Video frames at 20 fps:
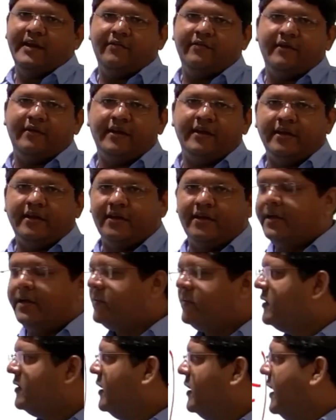it will
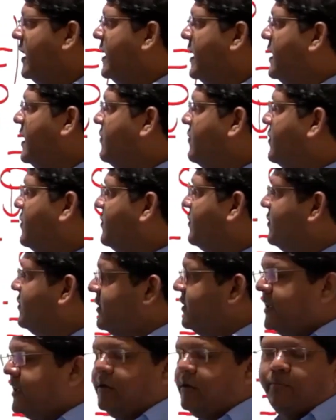increase and after
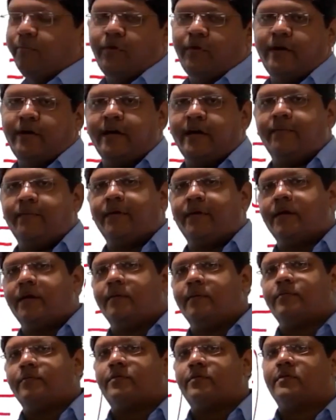certain point it
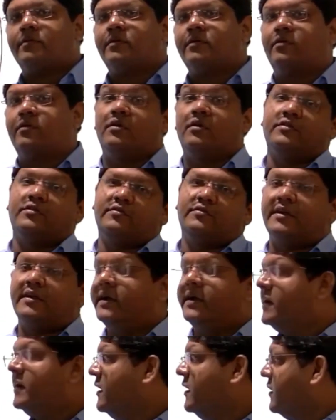becomes
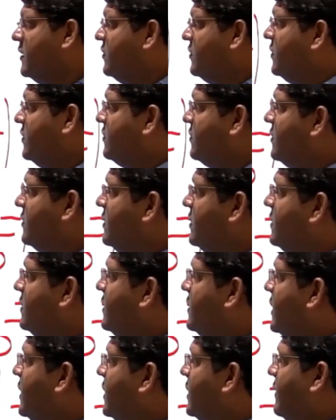constant. This is
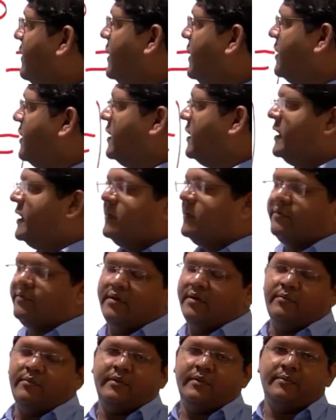the required graph
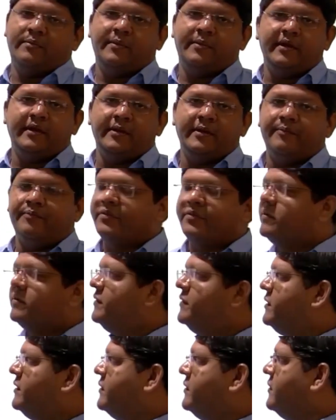number B,
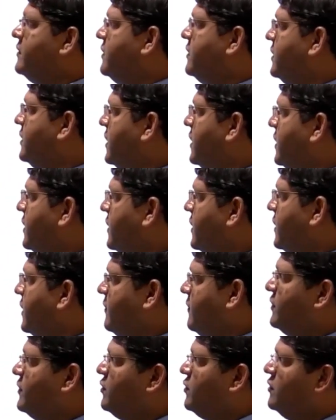which is the
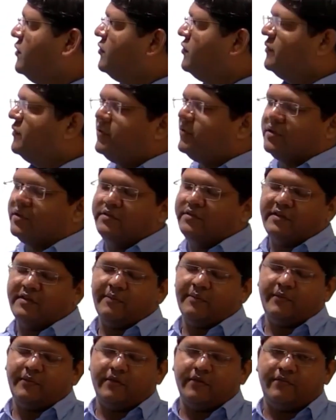required solution for this
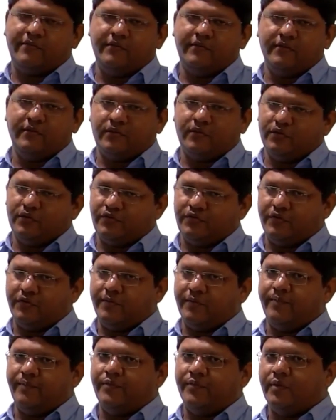type of
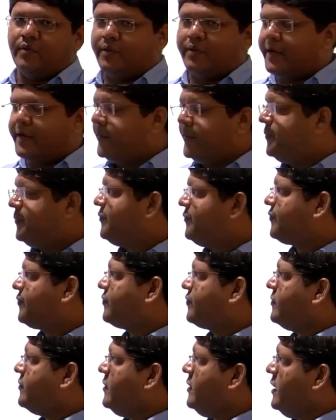question. Okay,
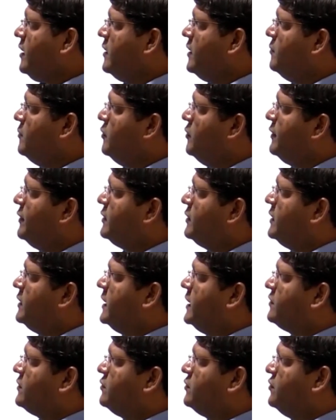moving to the
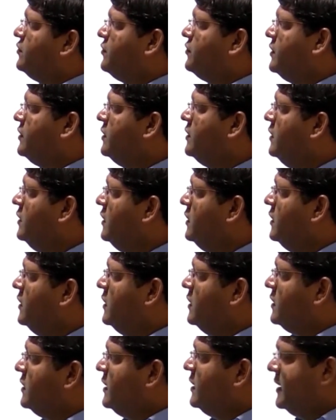next question.
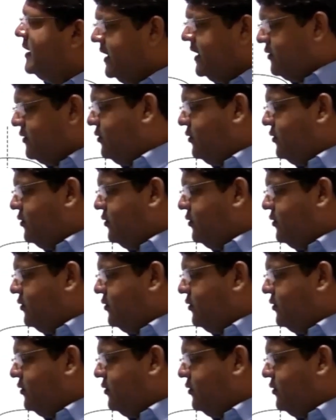The next